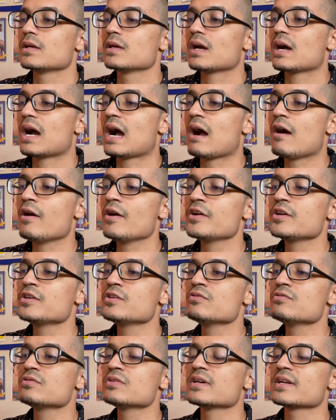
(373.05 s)
how are
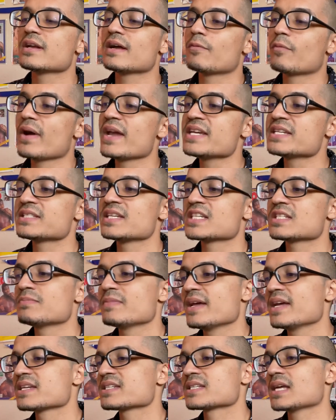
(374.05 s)
you going to waste this
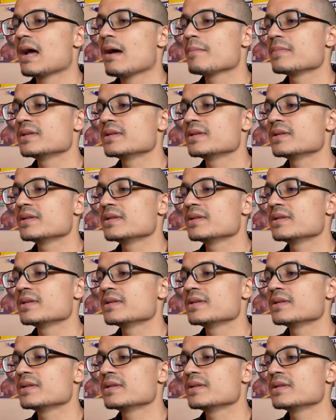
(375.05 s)
man's time?